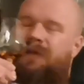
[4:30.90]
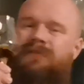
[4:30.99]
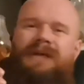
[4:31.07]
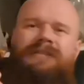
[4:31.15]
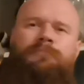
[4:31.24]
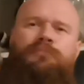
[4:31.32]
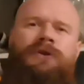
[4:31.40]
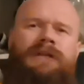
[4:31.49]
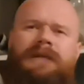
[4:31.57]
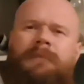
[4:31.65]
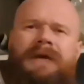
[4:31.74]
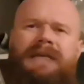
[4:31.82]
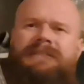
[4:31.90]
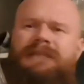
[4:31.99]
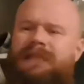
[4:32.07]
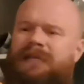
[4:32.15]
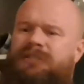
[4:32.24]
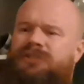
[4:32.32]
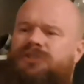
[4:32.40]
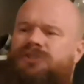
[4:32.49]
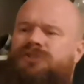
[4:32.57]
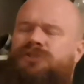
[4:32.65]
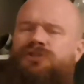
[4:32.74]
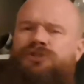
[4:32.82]
That's pretty amazing that it's
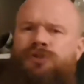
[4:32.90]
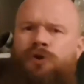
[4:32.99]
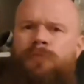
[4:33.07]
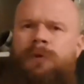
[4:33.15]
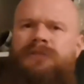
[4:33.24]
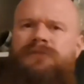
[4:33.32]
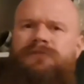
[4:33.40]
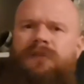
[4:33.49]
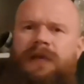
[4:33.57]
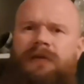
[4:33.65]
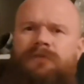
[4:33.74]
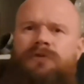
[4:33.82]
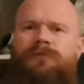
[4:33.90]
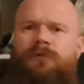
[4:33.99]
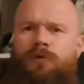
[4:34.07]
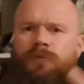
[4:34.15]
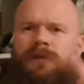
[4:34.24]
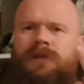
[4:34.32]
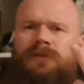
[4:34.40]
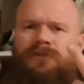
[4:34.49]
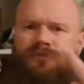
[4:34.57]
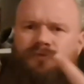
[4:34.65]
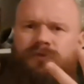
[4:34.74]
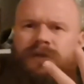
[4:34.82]
so much flavor for only
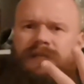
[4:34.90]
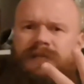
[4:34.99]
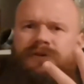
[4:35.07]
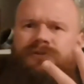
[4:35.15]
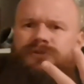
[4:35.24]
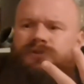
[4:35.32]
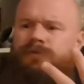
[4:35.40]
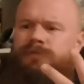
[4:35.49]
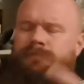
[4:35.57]
3 years.